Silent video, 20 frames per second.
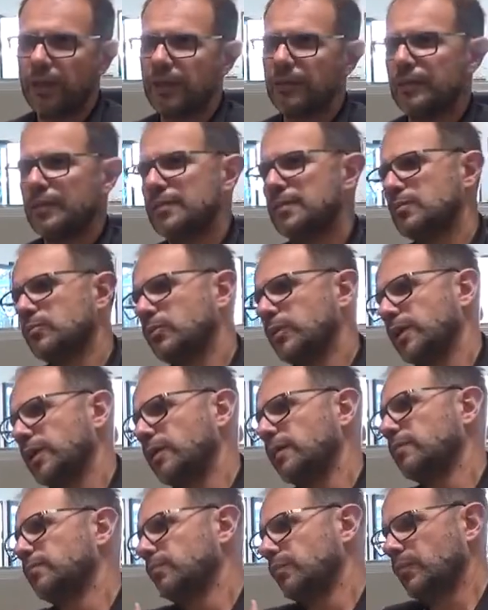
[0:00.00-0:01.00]
And this is
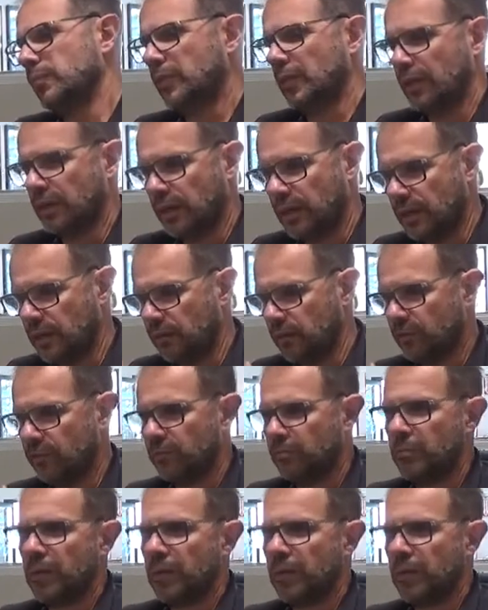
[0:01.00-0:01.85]
where the kind of